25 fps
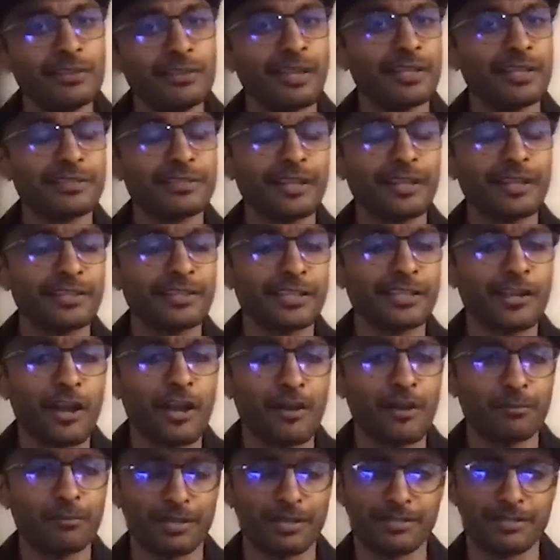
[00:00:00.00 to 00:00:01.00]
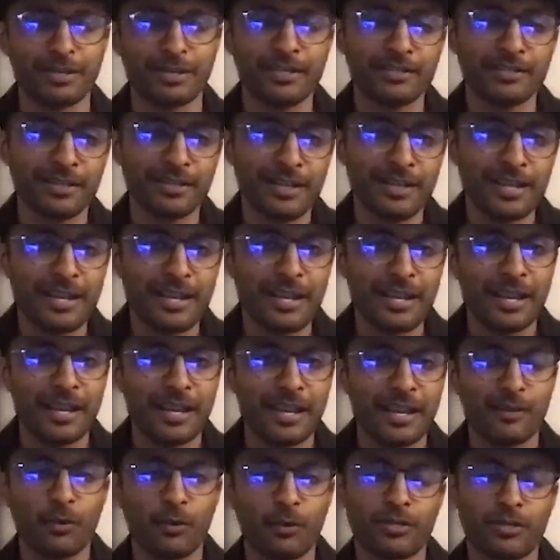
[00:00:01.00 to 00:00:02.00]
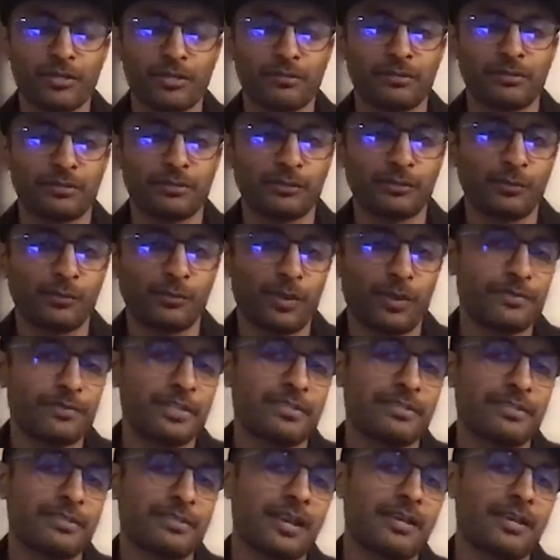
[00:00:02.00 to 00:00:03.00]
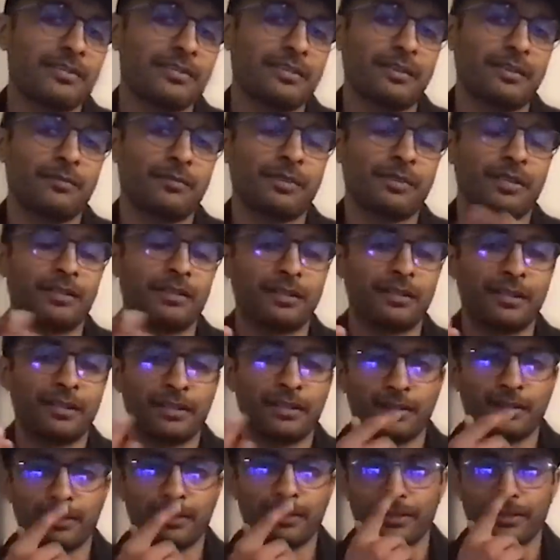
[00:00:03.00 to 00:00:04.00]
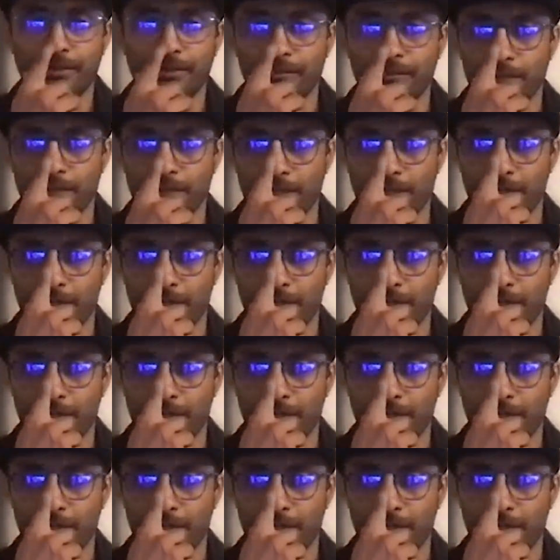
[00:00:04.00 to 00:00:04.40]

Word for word: like nothing complex, right? Hey, what uh, when we send something like uh,